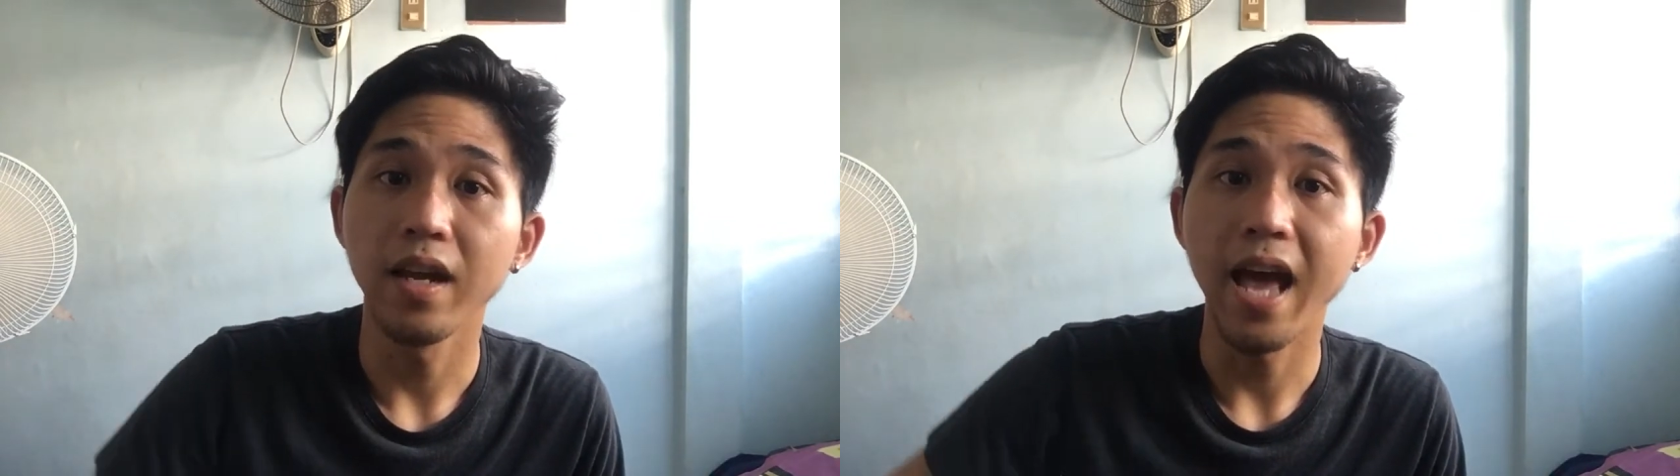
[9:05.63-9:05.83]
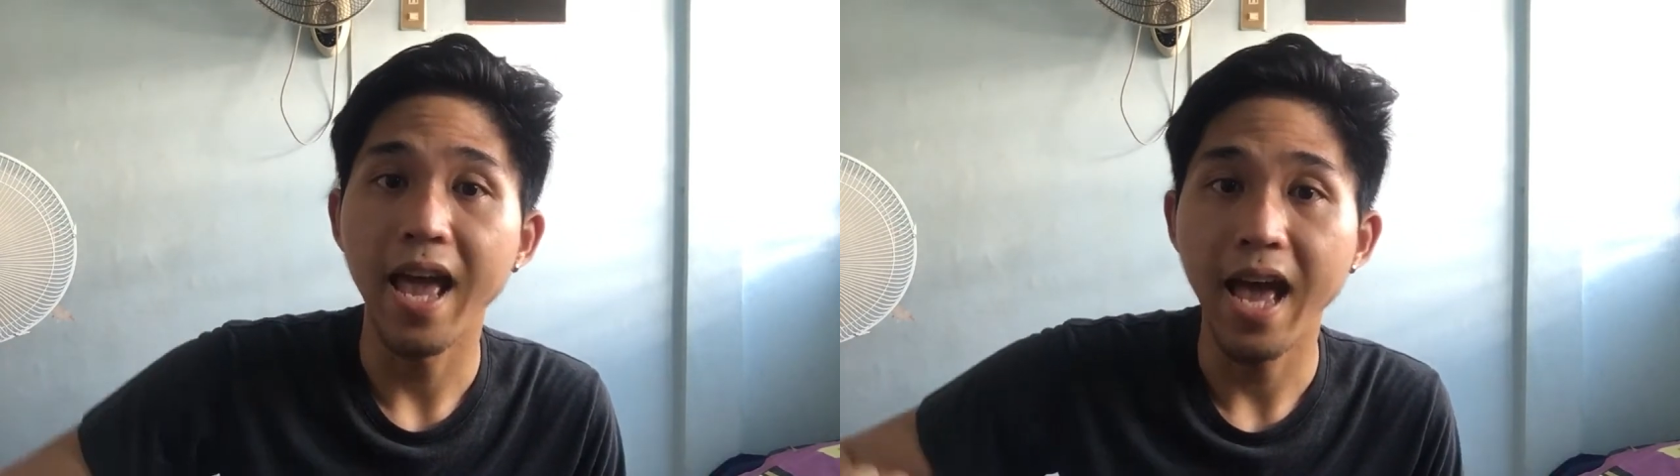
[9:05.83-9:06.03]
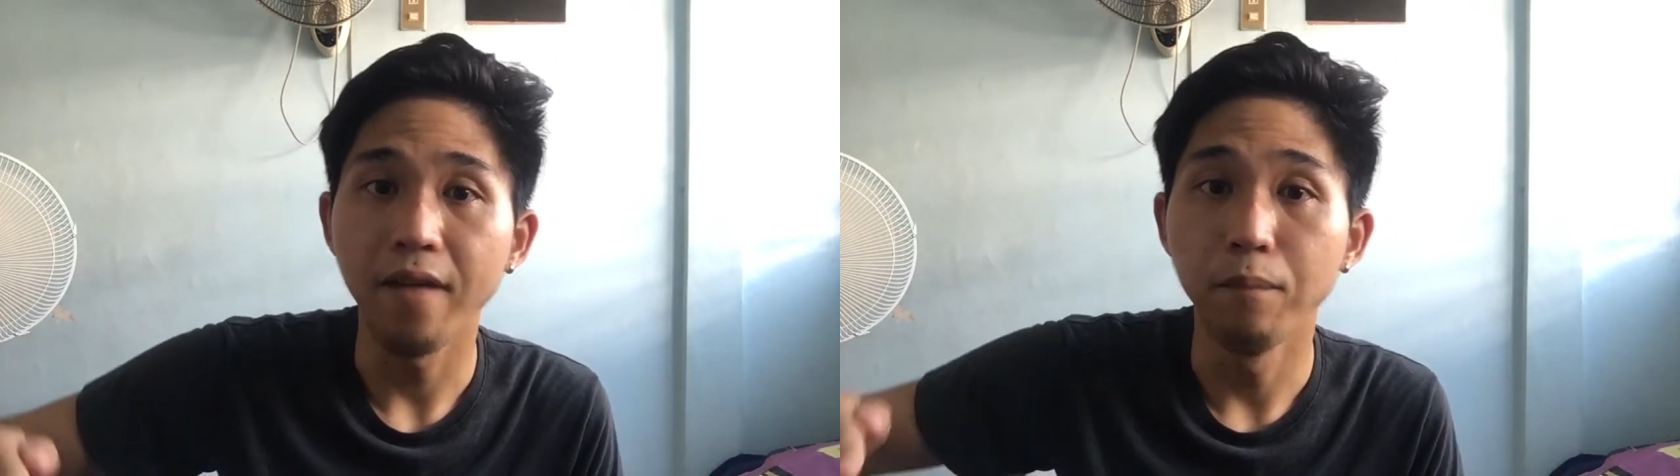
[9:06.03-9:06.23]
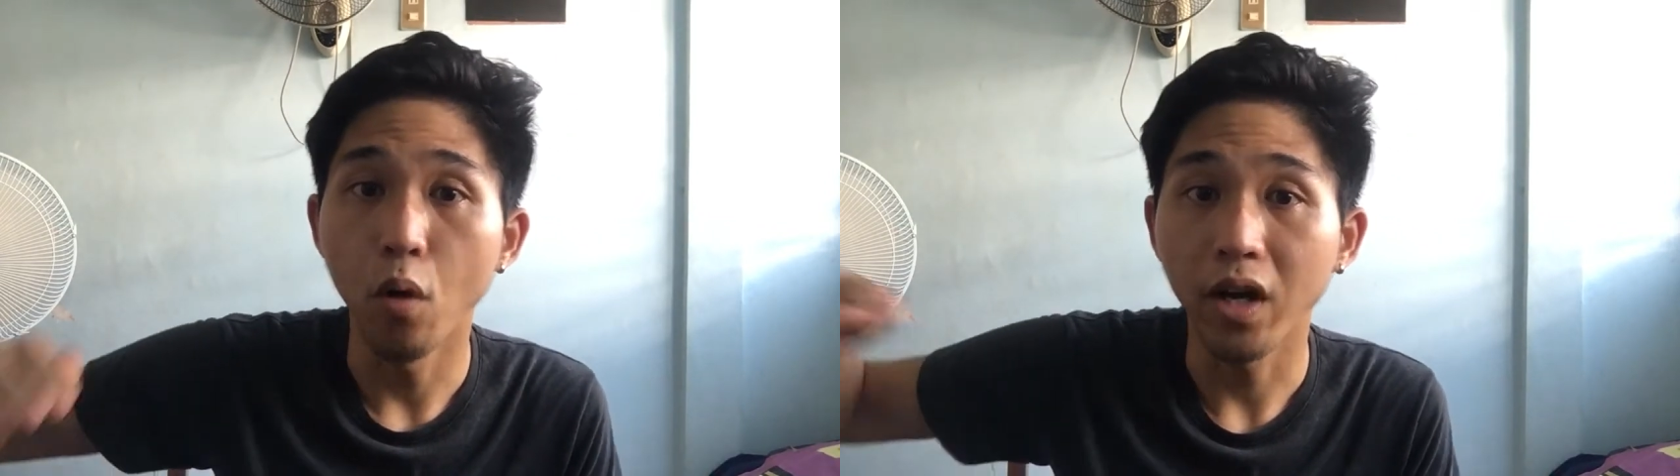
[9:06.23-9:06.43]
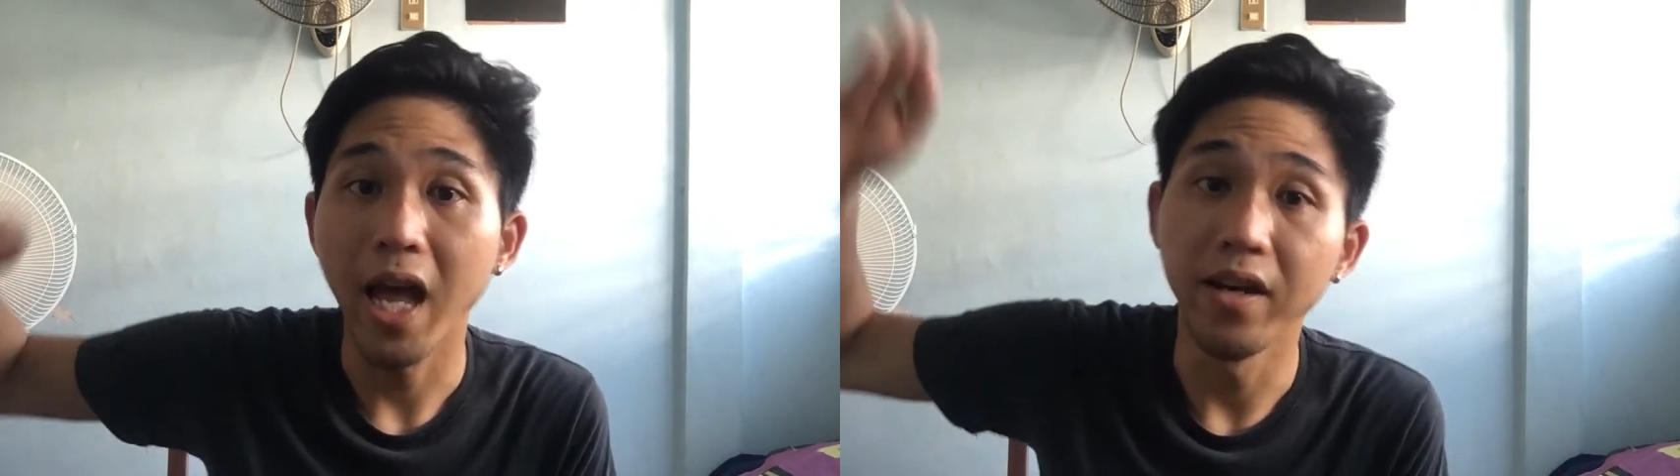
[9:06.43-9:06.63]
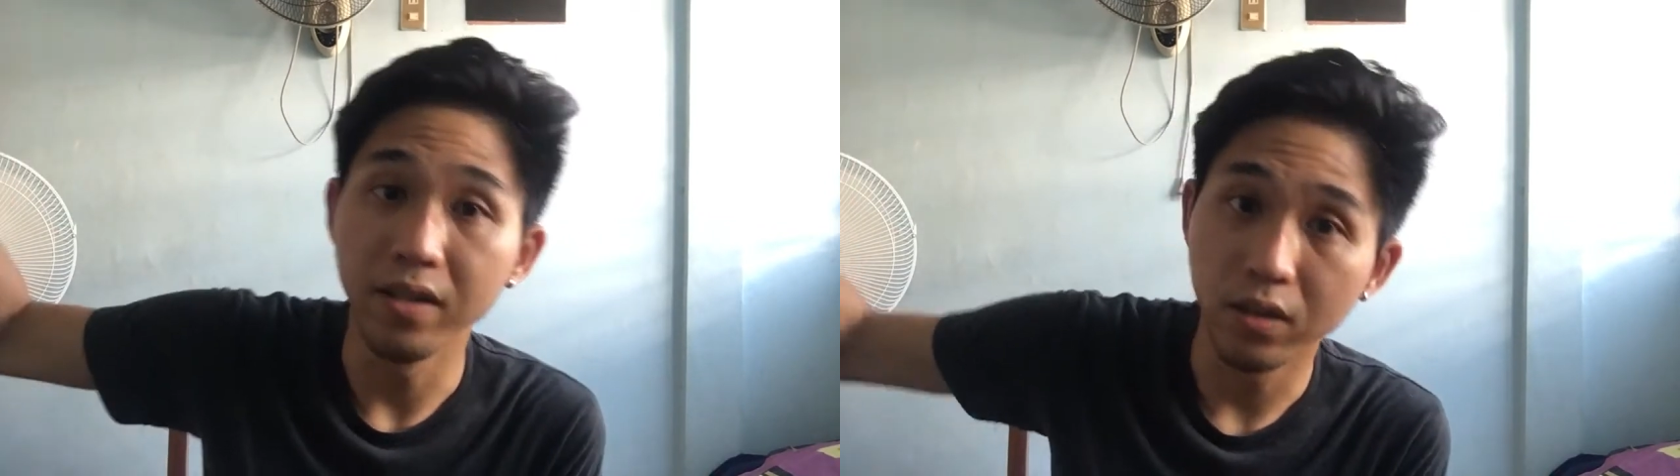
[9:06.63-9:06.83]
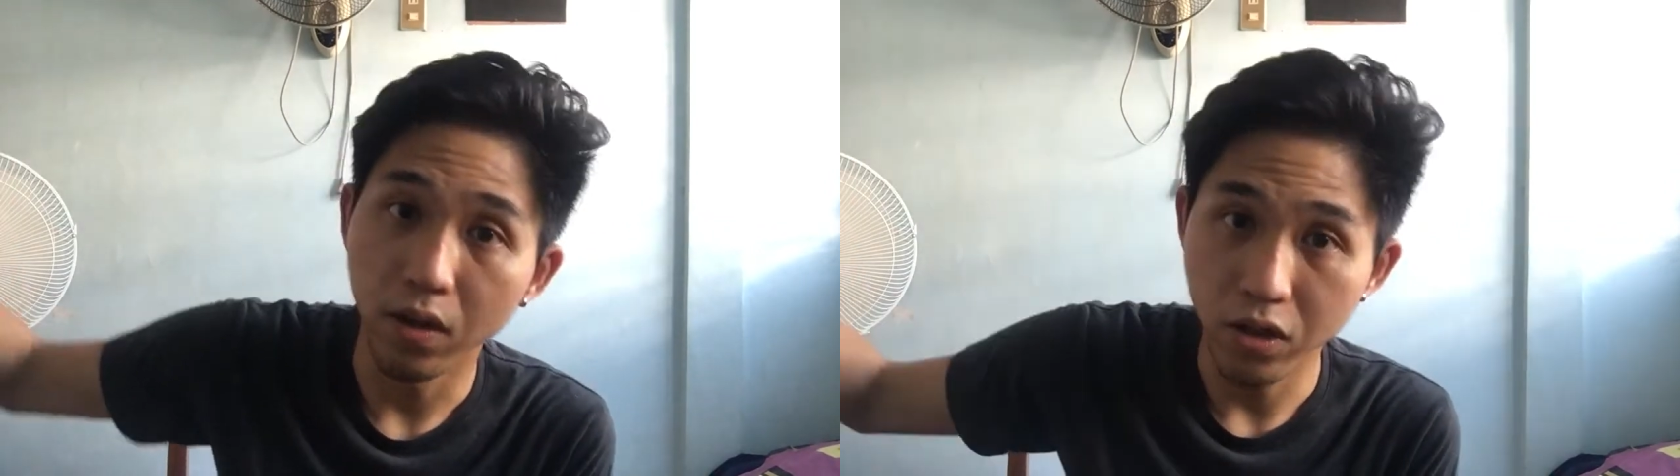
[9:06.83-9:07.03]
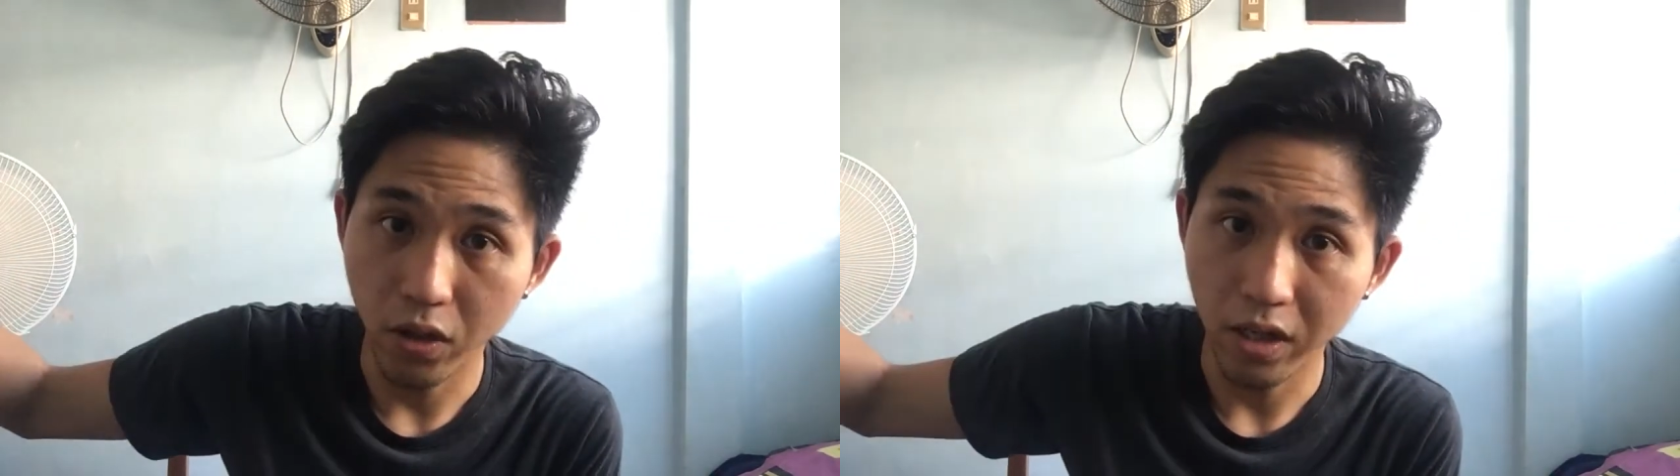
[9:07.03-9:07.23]
I have more calories to
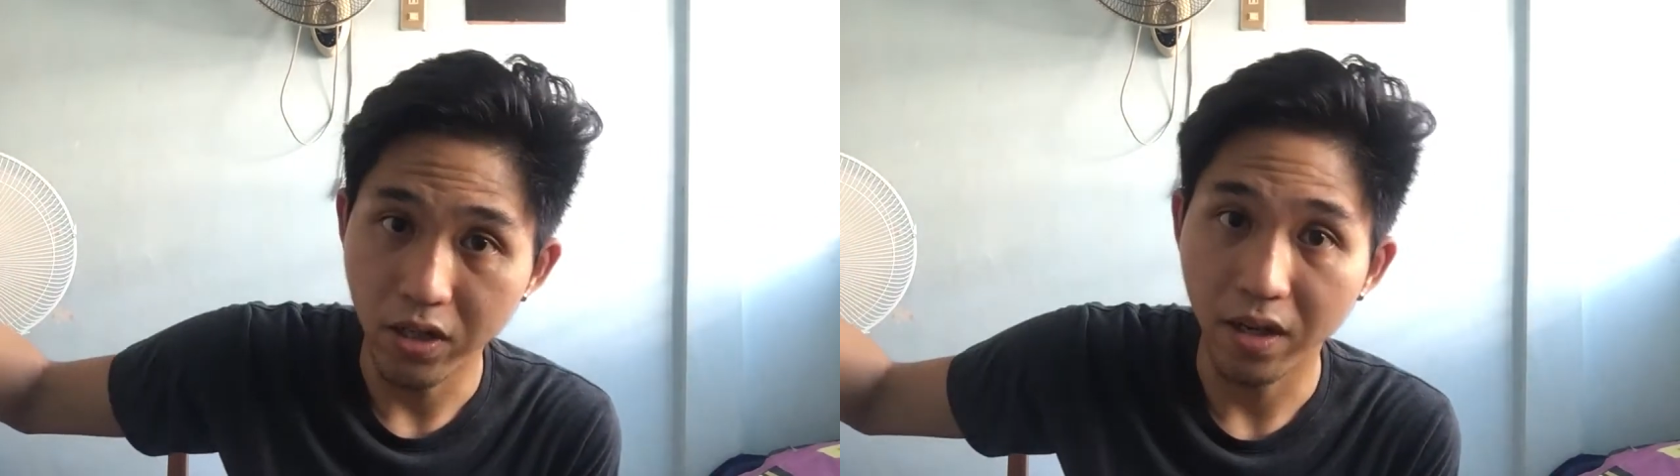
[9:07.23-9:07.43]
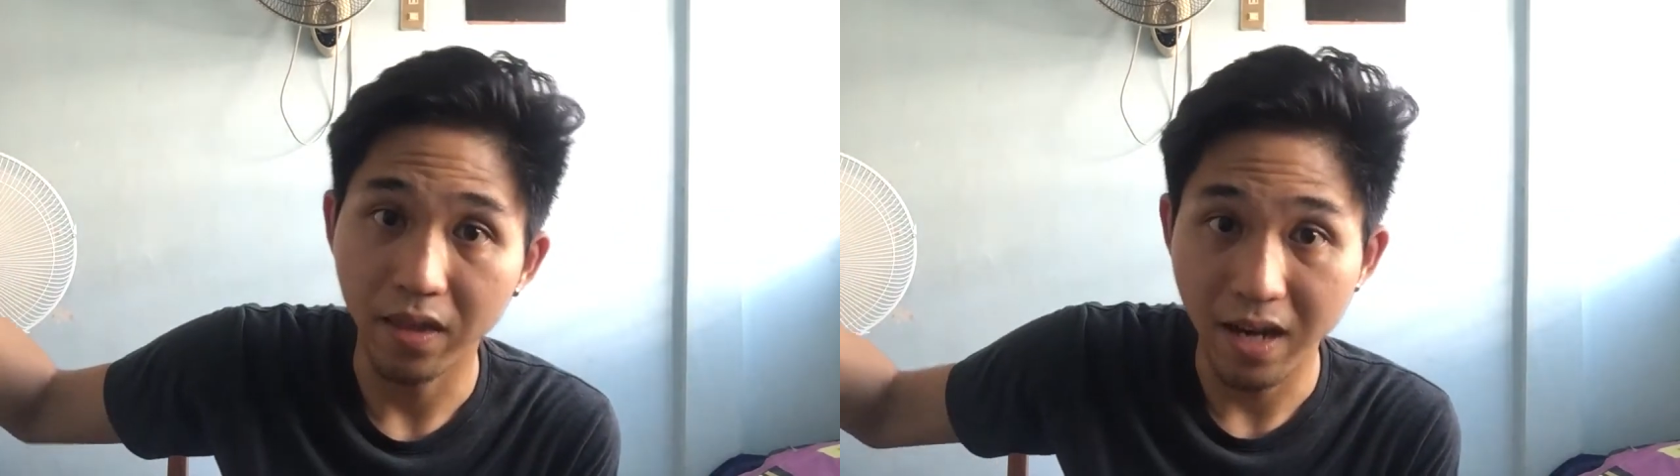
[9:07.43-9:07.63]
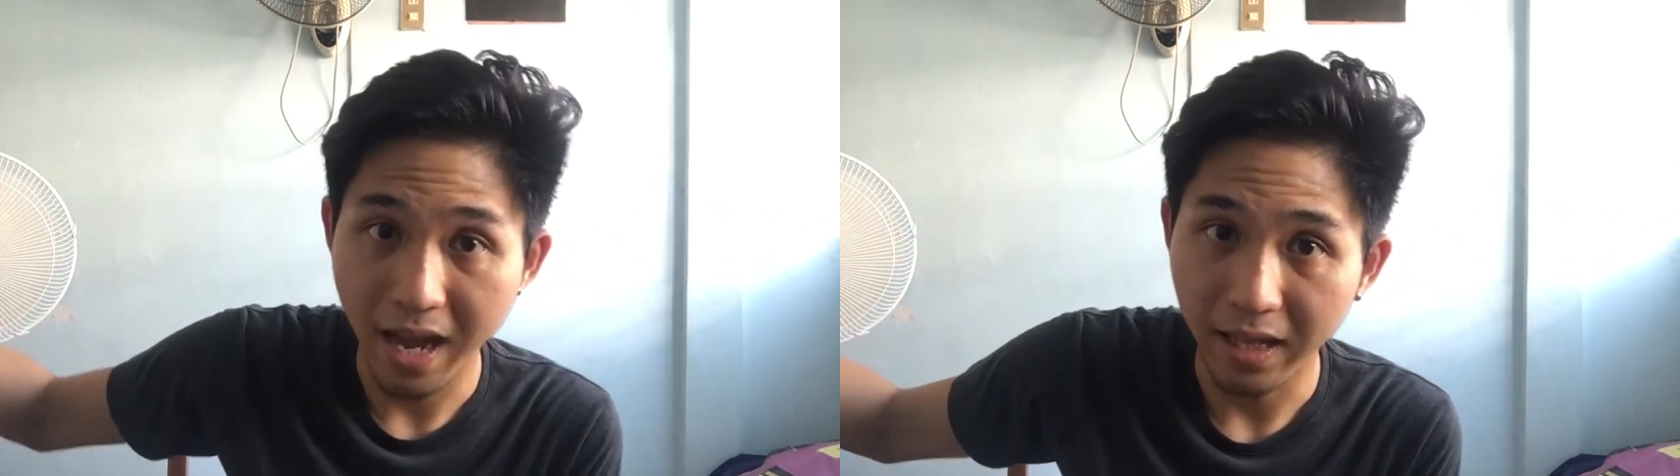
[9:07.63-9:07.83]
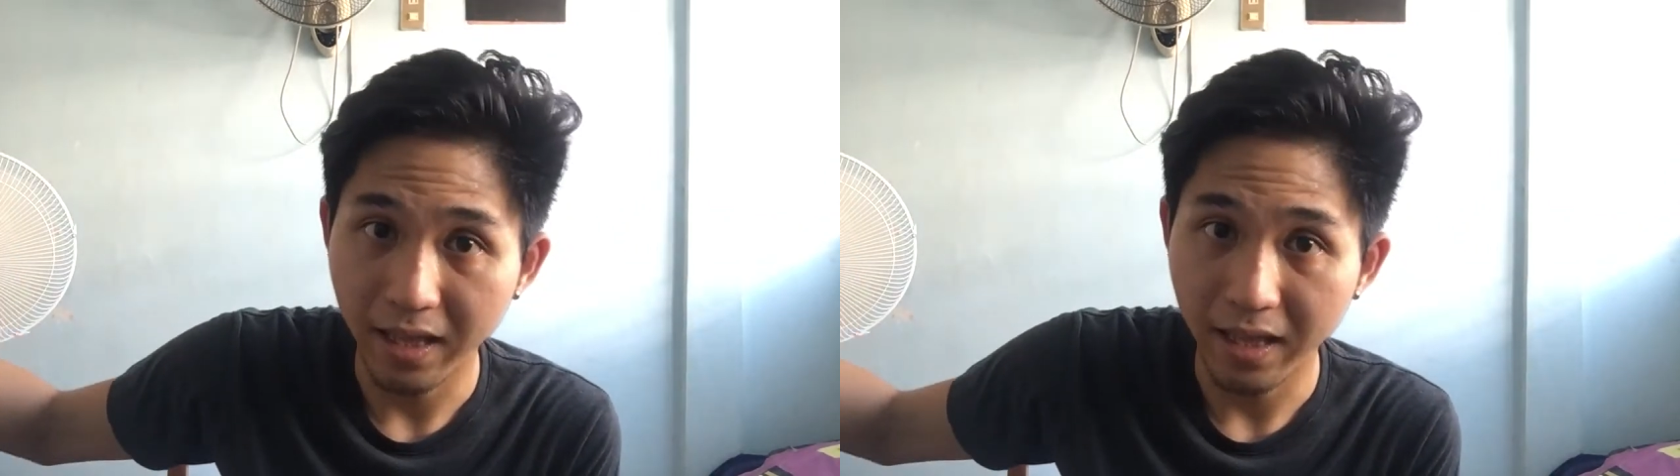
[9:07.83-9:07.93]
enjoy during the night.